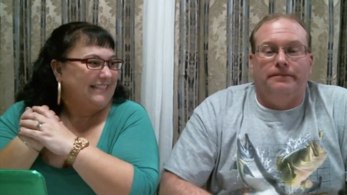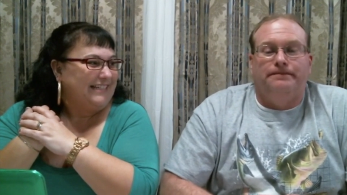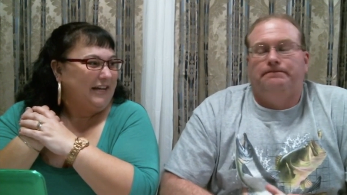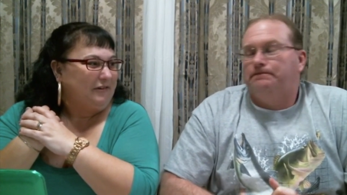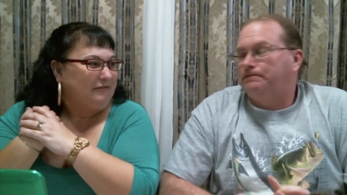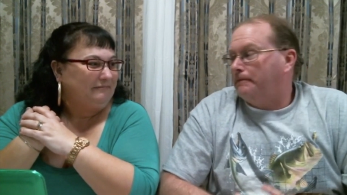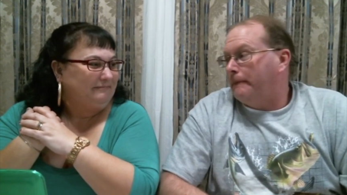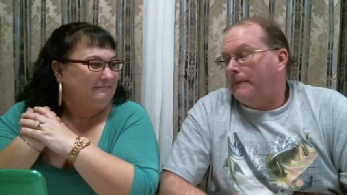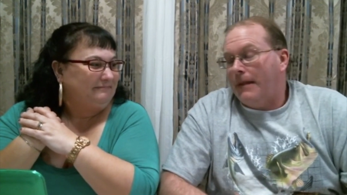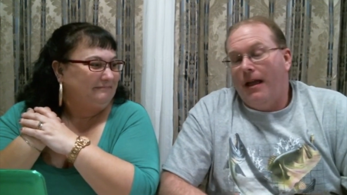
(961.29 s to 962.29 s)
Speaker 1: to know.
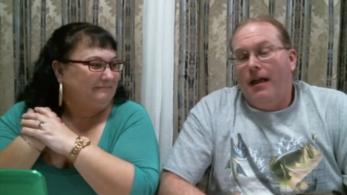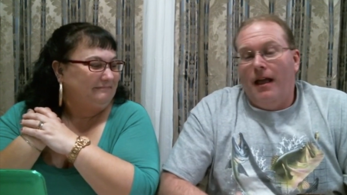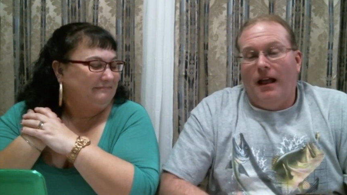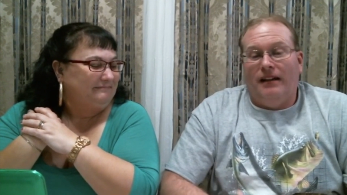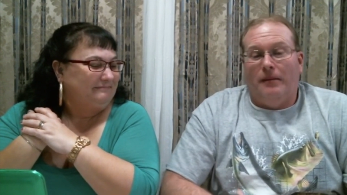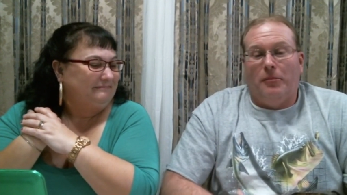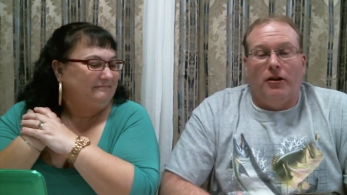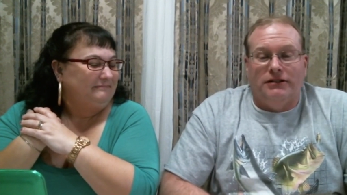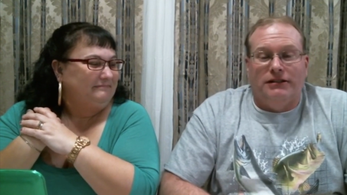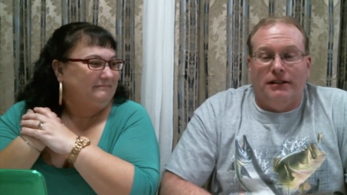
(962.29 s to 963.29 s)
And that
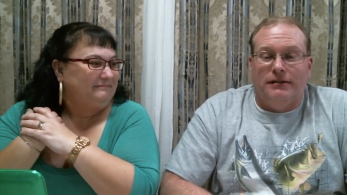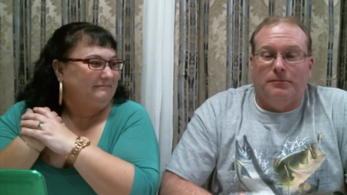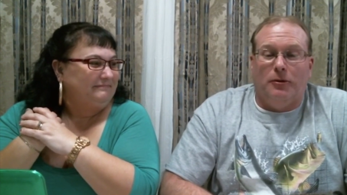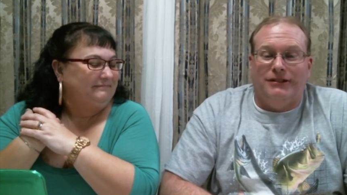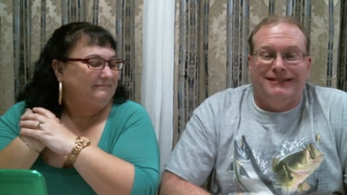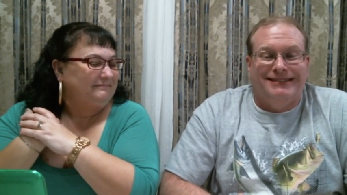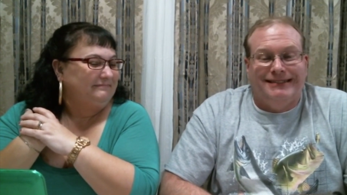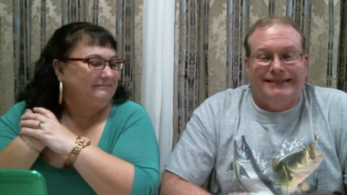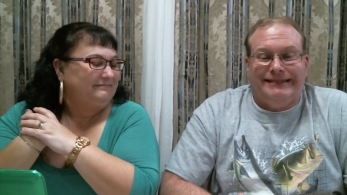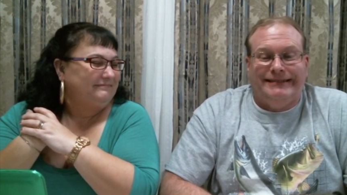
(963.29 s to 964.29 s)
brought us to this point,
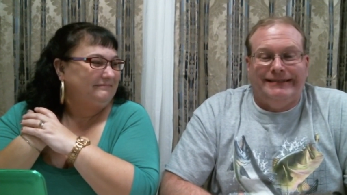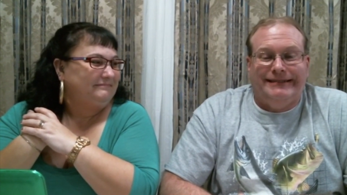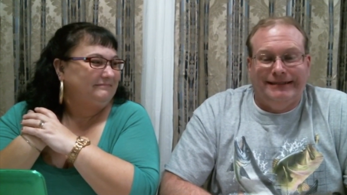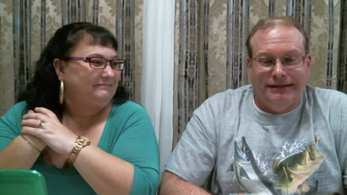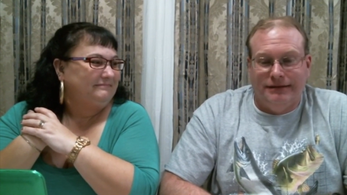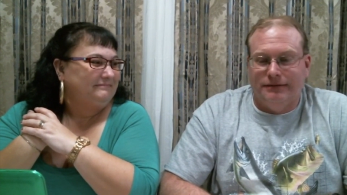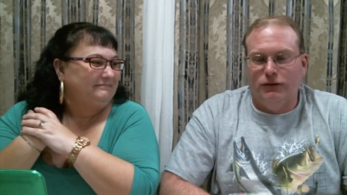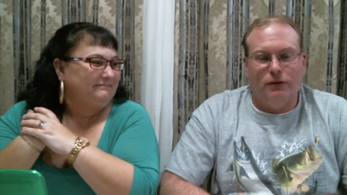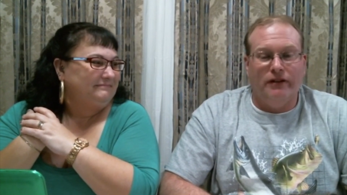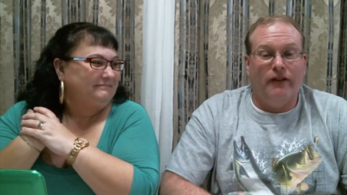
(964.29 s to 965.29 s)

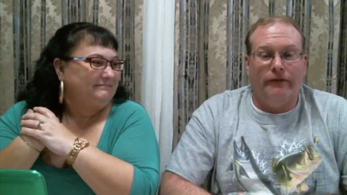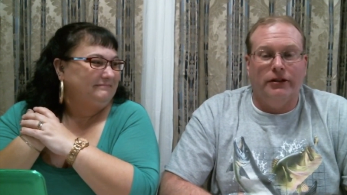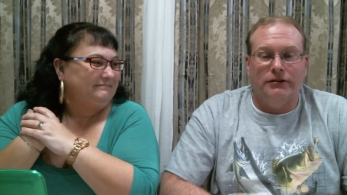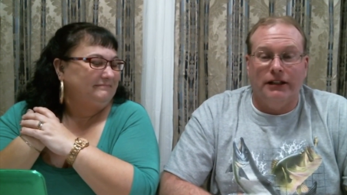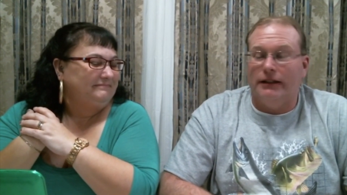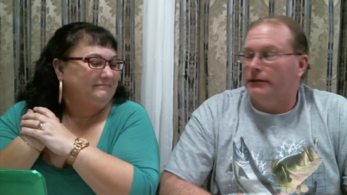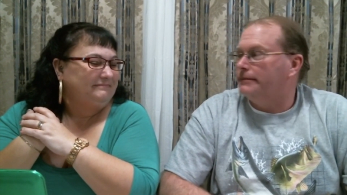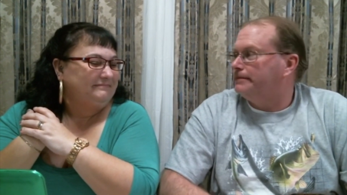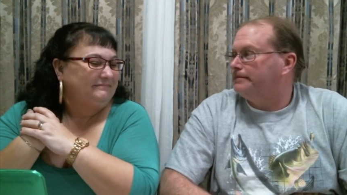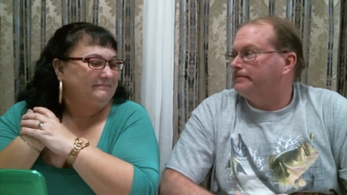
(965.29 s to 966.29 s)
25 years later.
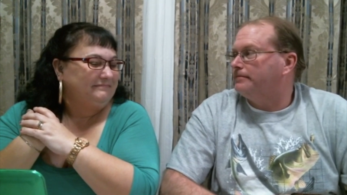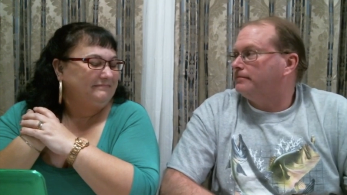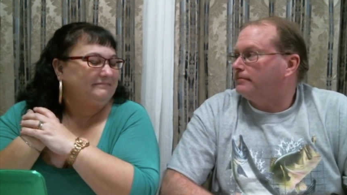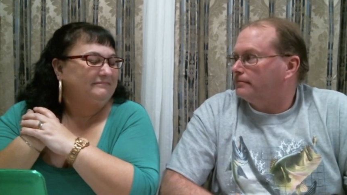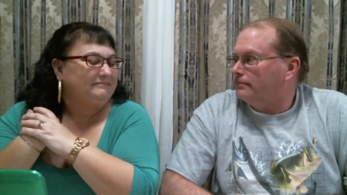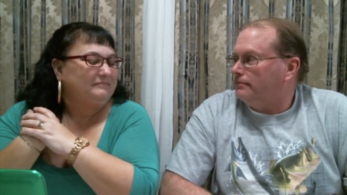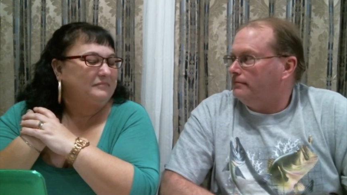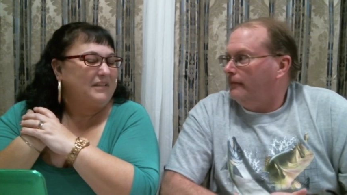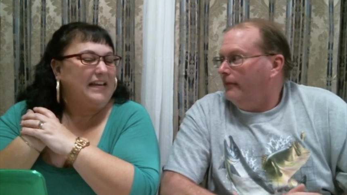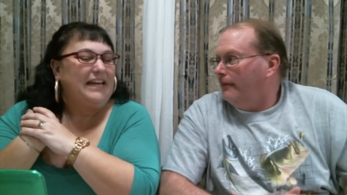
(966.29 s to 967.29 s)

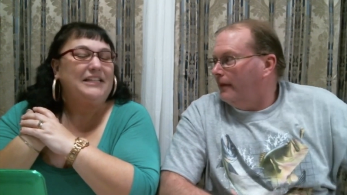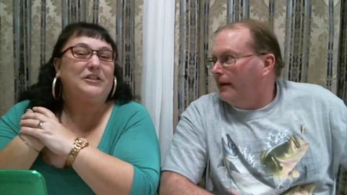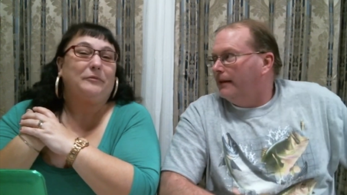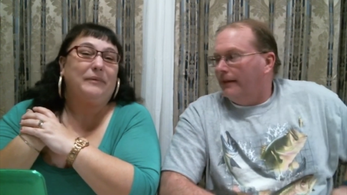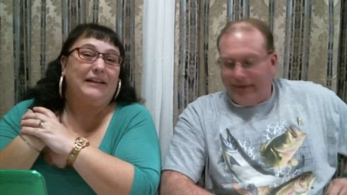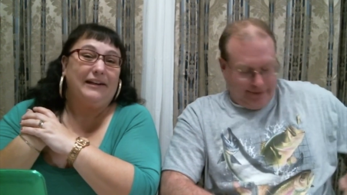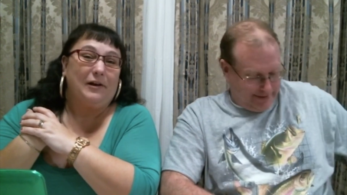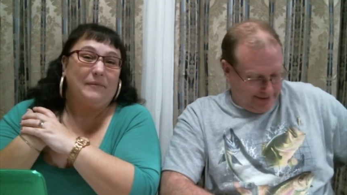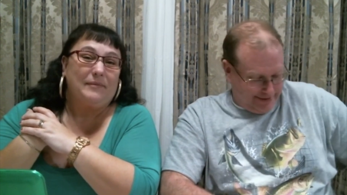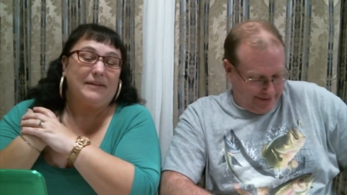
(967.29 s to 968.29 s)
Speaker 2: He took pity
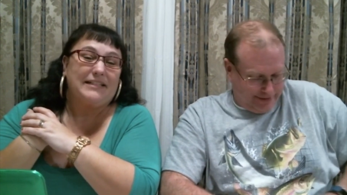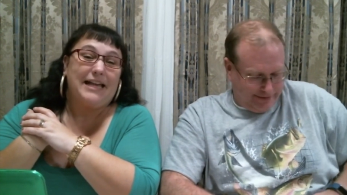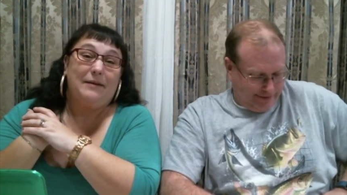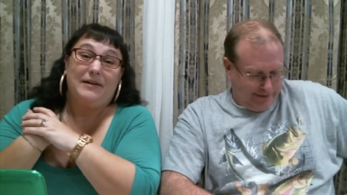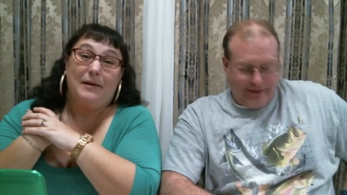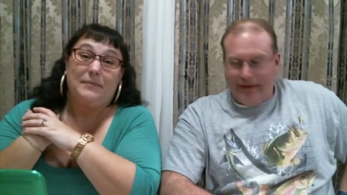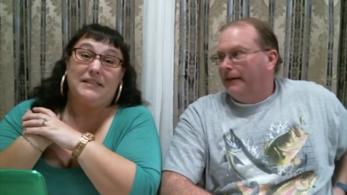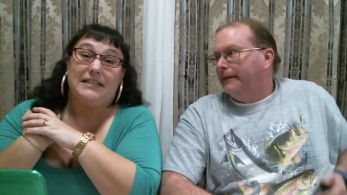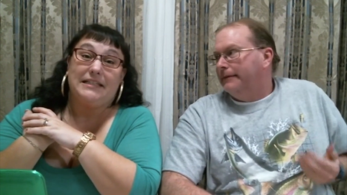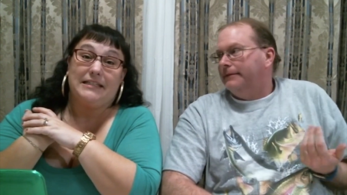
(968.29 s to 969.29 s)
on me because I had been up
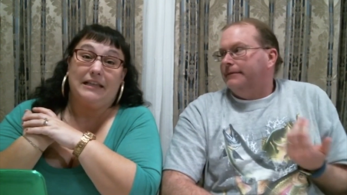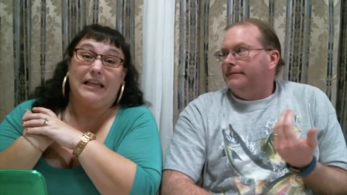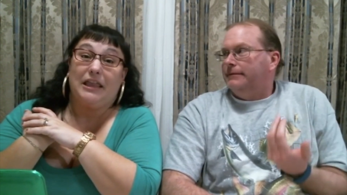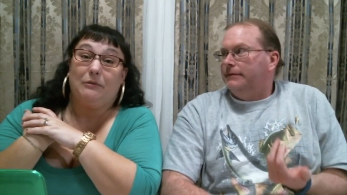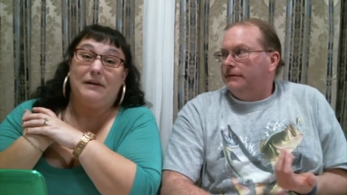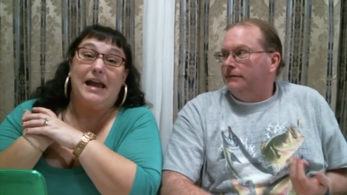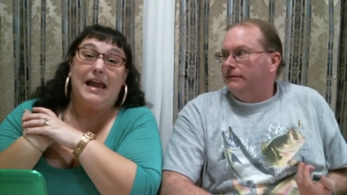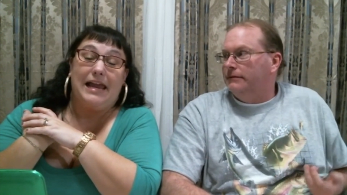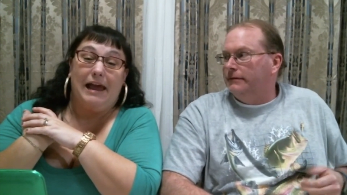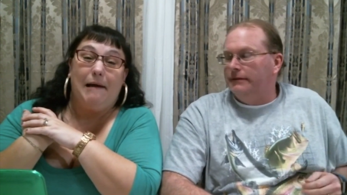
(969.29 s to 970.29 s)
since like 3
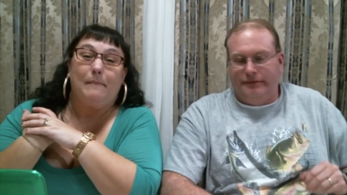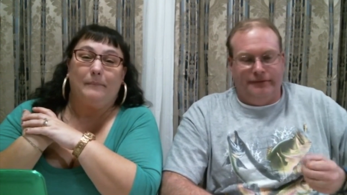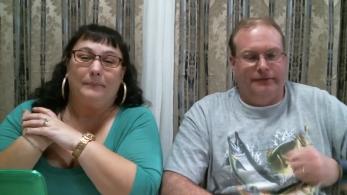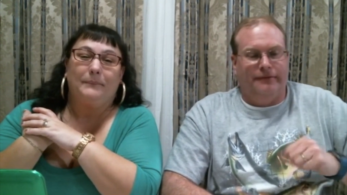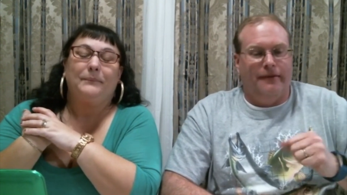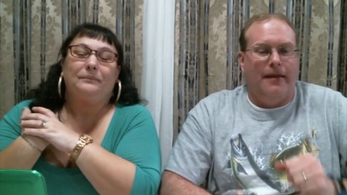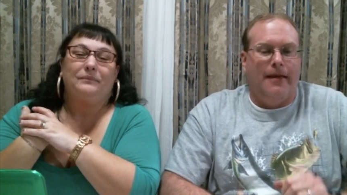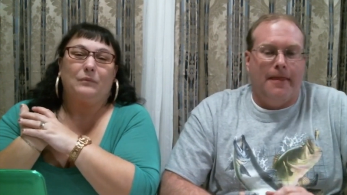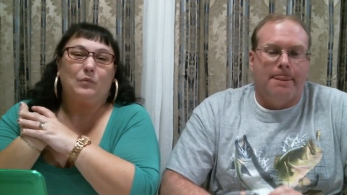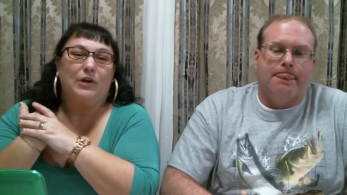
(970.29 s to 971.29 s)
a.m.
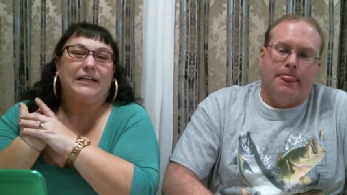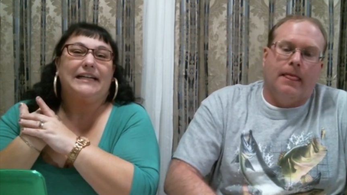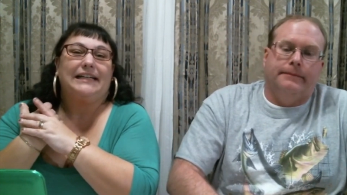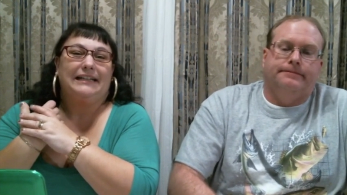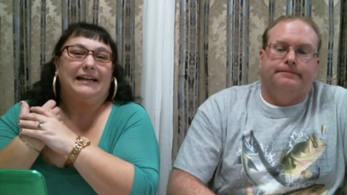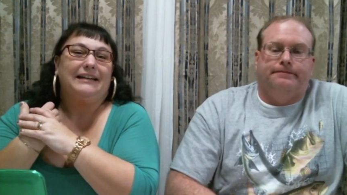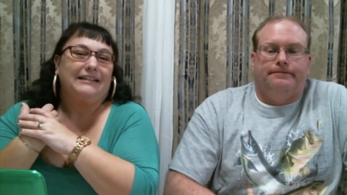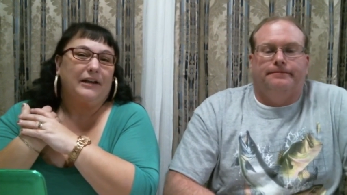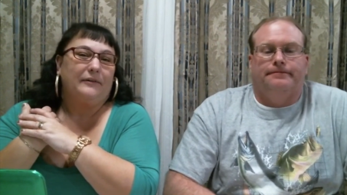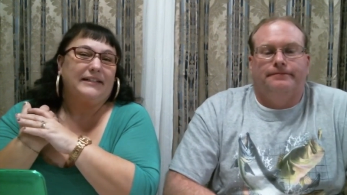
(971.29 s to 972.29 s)
working
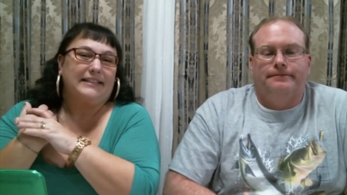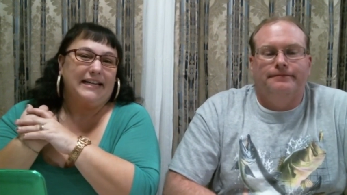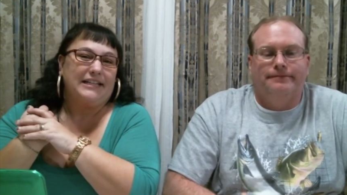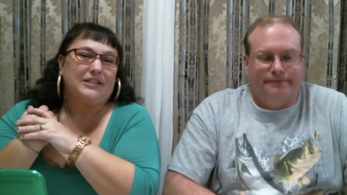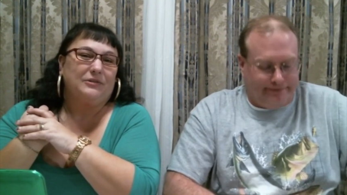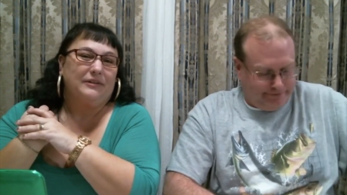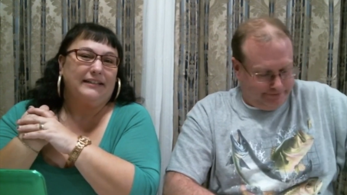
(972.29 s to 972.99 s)
and going to day school, and